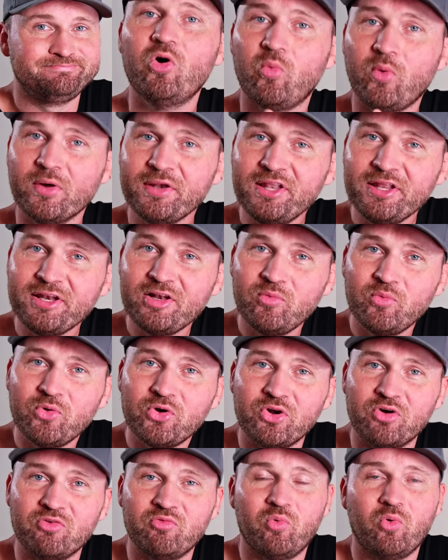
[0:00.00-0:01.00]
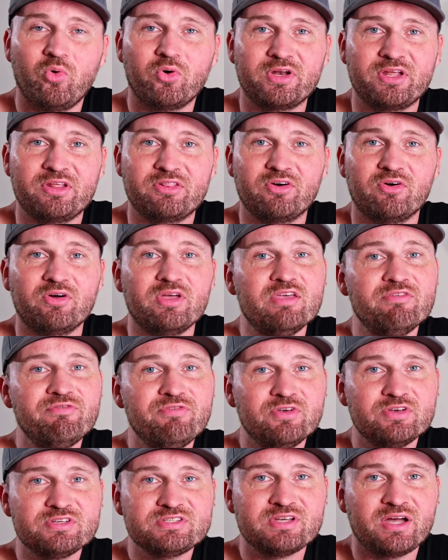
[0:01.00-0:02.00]
One little word of warning though, if
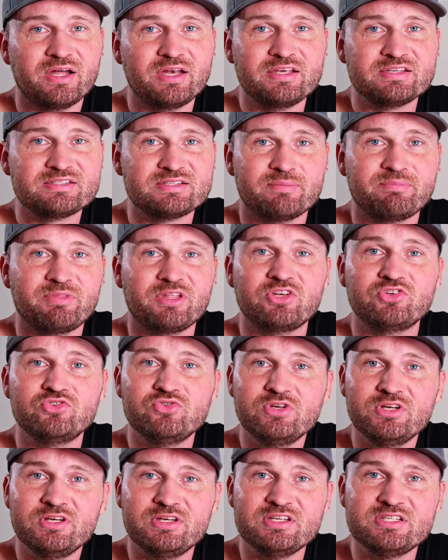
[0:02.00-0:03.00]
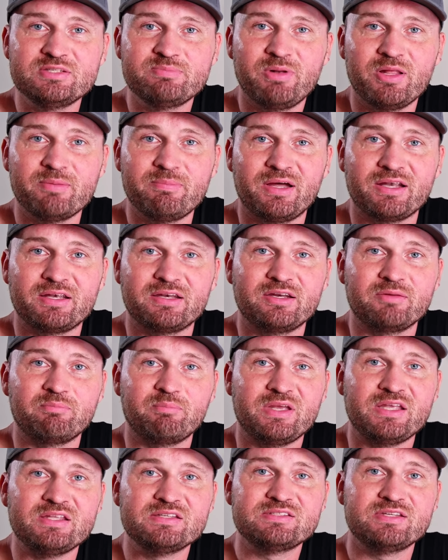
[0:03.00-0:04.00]
you're assigning something to the display button, it
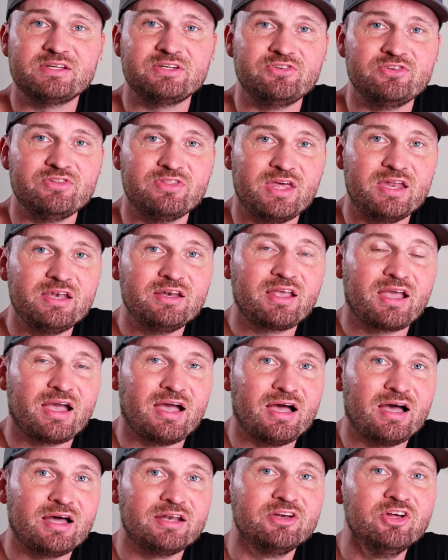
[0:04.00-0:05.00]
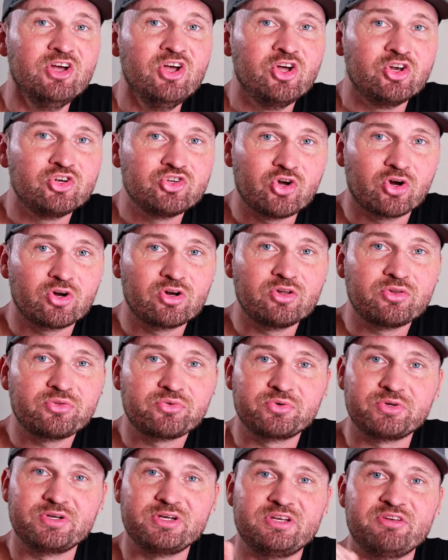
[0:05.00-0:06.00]
means that you then can't toggle
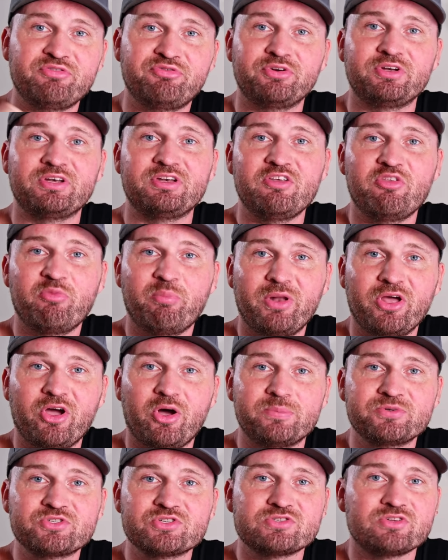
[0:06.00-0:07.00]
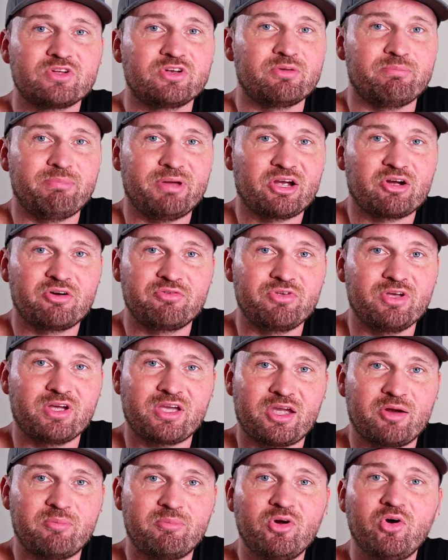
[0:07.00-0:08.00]
through the different display options on the back of your
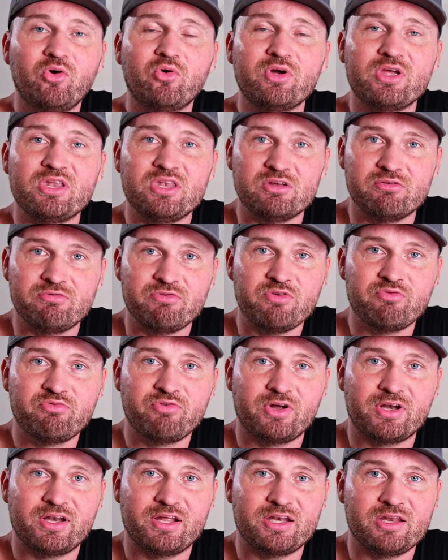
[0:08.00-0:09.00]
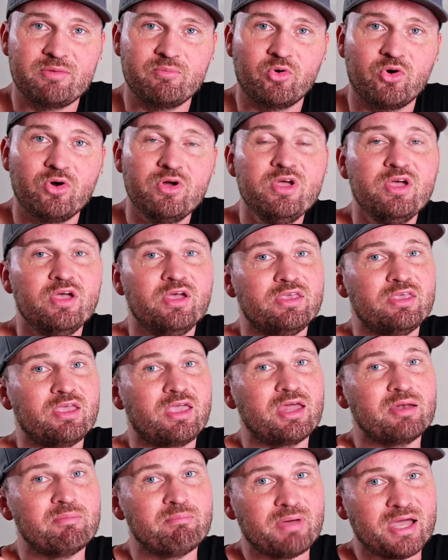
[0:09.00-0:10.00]
camera or in your viewfinder anymore. You
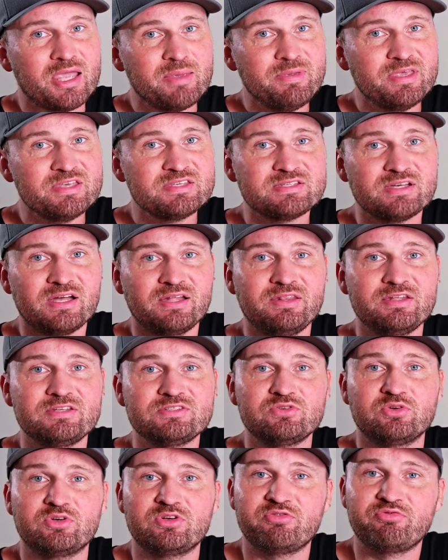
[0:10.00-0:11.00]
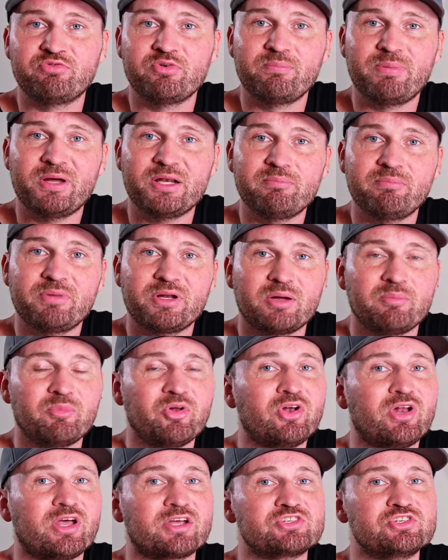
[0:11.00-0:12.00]
can maybe assign this to a different button, but I'm
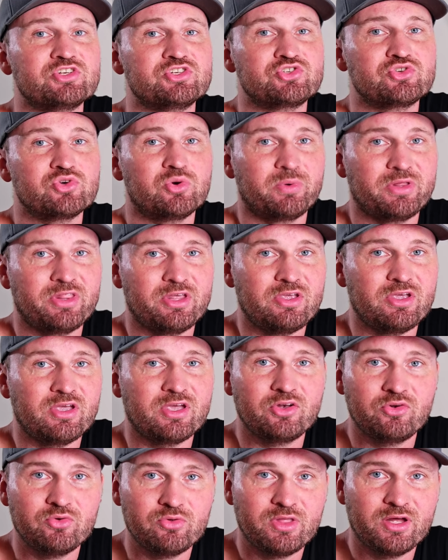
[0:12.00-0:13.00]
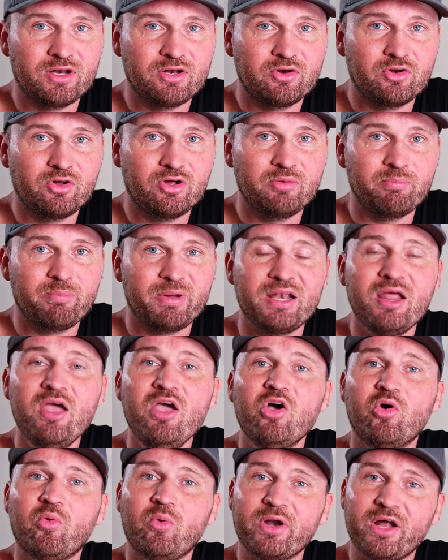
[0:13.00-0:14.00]
not actually sure whether you can do that or not. But
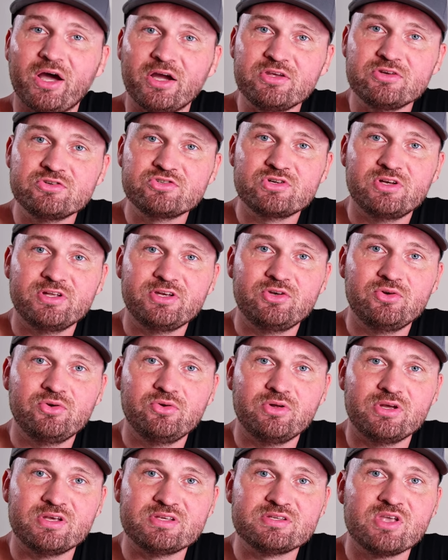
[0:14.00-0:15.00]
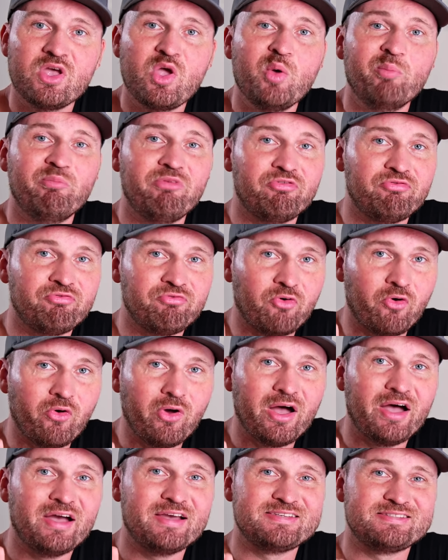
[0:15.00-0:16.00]
what I usually do is
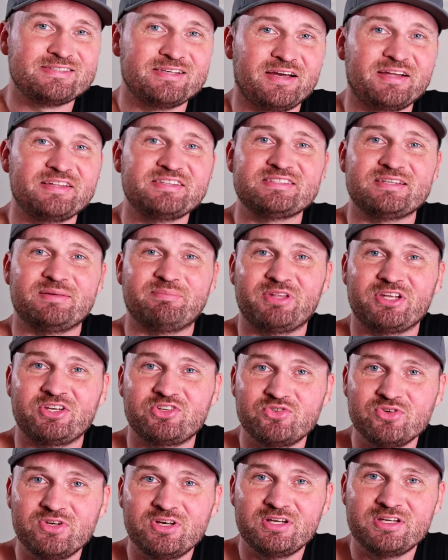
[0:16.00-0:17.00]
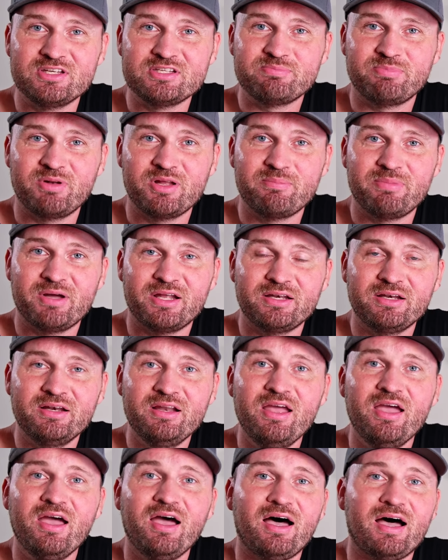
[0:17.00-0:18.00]
before I assign something to the display button,
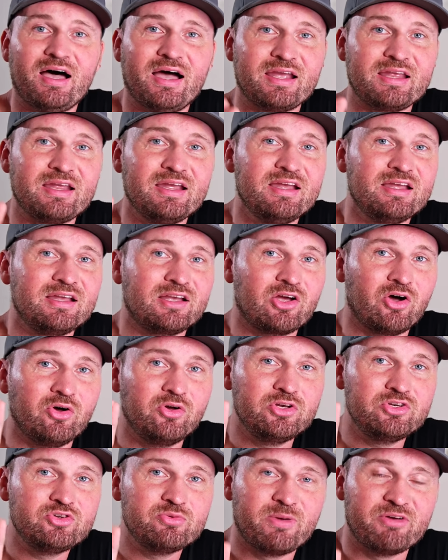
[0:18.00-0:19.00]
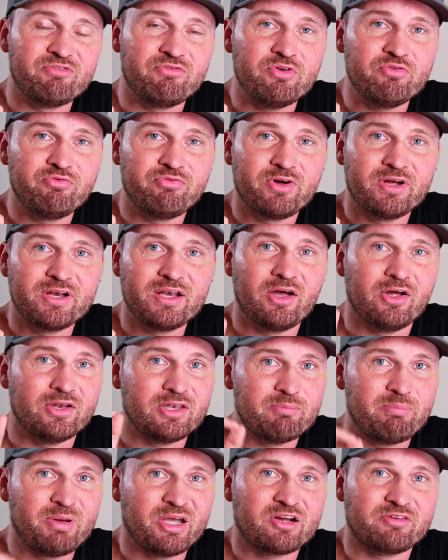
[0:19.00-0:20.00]
I go into my viewfinder on
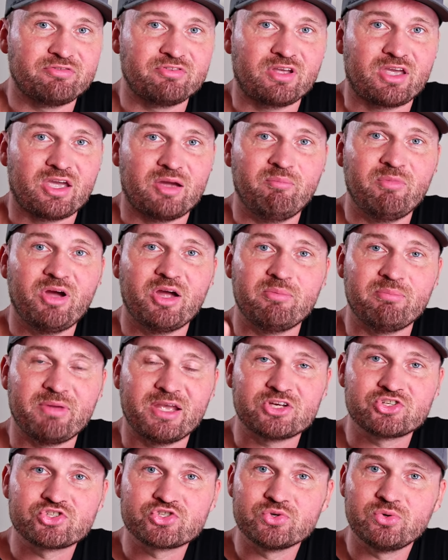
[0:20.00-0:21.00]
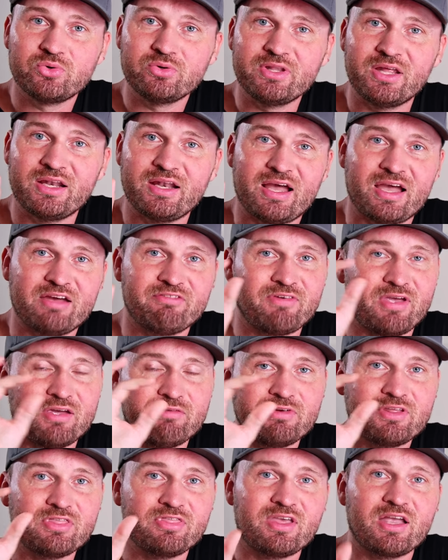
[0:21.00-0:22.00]
the back of the camera and make sure that I have
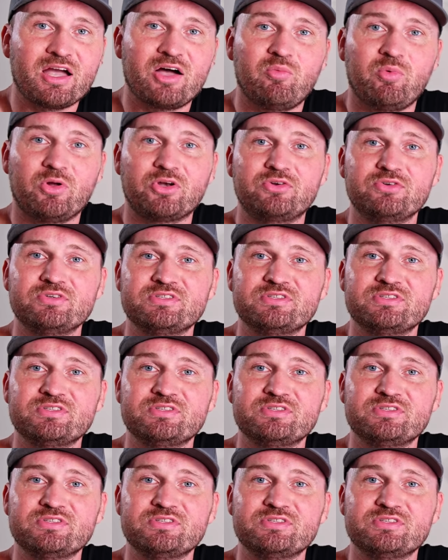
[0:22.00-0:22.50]
everything I want